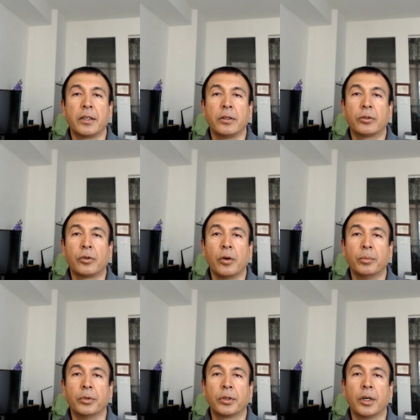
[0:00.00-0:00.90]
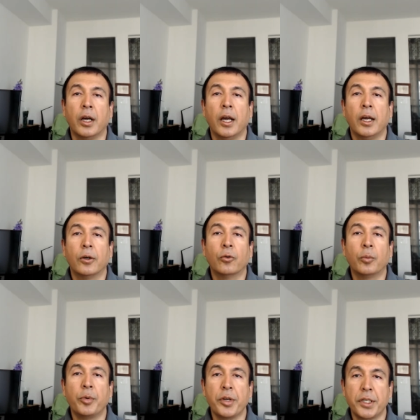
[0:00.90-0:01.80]
your Chromebook will
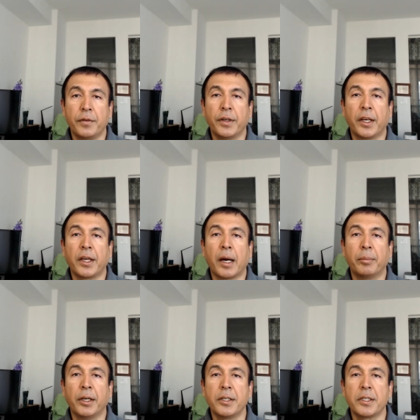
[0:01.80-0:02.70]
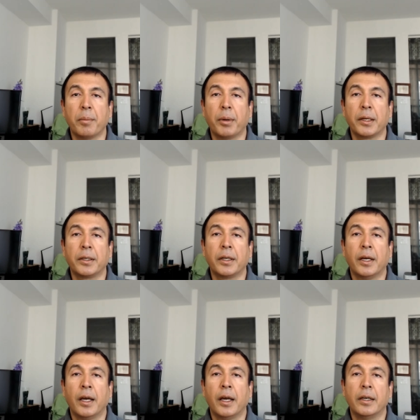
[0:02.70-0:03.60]
be receiving any updates, but
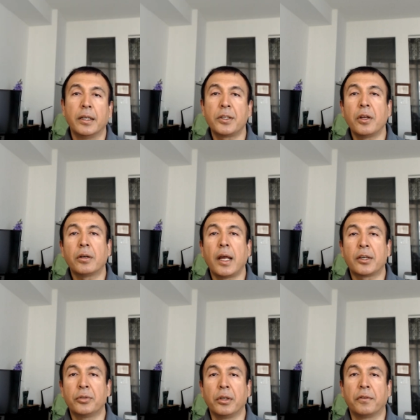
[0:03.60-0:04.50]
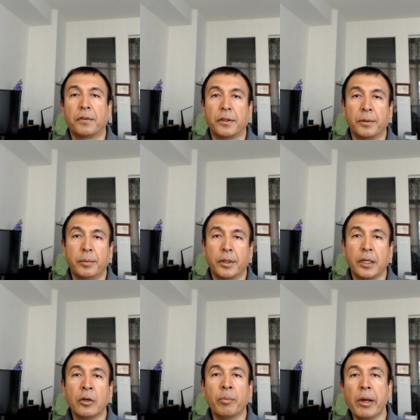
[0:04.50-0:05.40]
it's not actually firm.
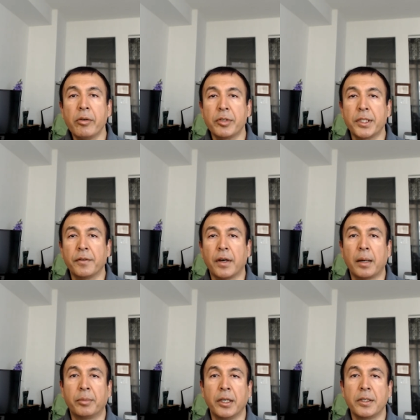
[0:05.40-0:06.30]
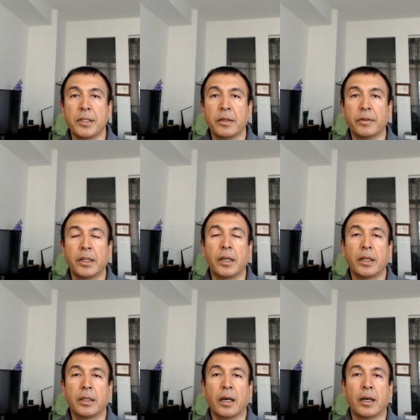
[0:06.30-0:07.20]
You may receive updates even
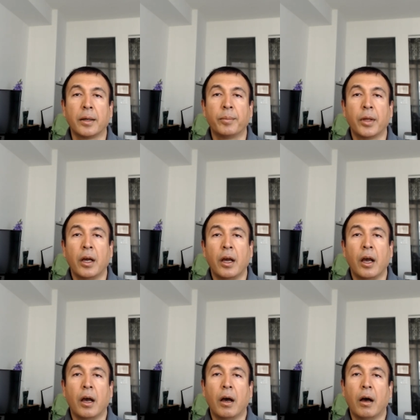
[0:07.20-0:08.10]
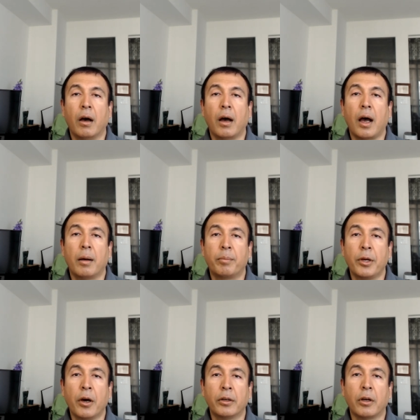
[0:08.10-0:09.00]
the
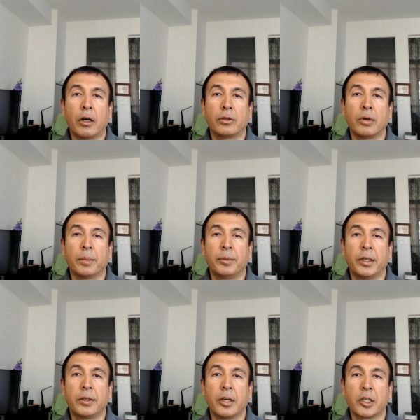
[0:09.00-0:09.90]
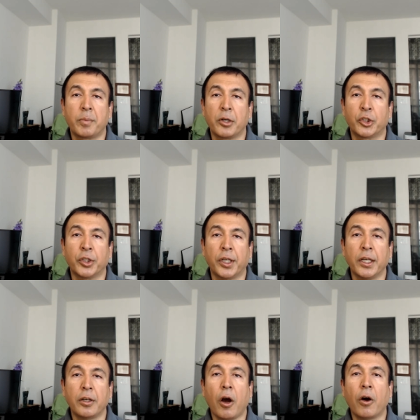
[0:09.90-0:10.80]
beyond auto update expiration
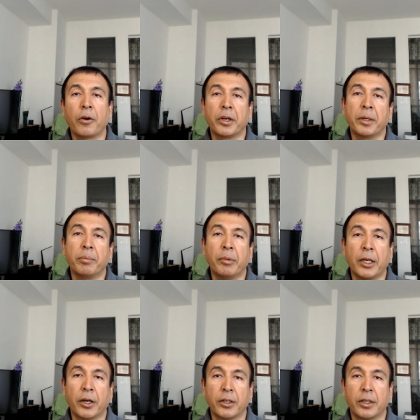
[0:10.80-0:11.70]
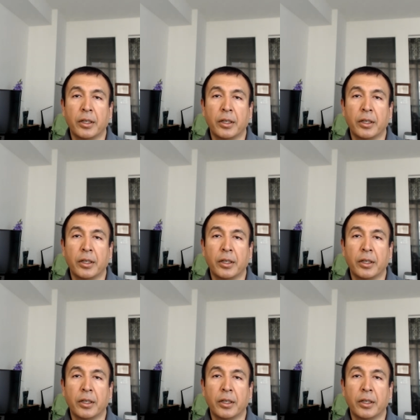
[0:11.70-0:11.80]
date, or you may not.